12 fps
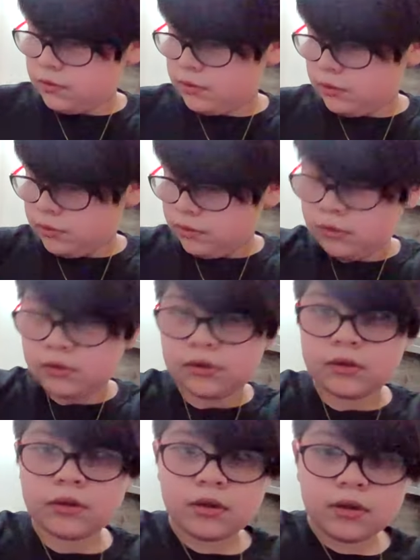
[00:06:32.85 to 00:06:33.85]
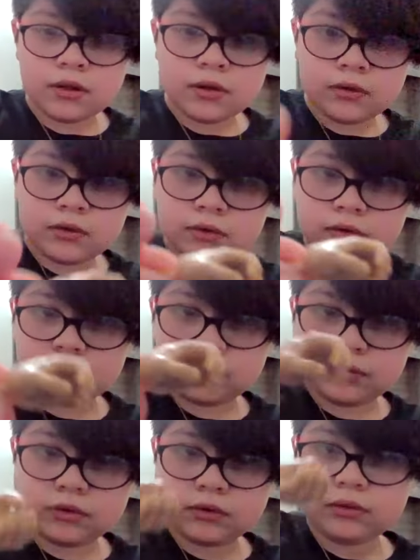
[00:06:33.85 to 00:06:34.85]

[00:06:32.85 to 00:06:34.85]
[no speech]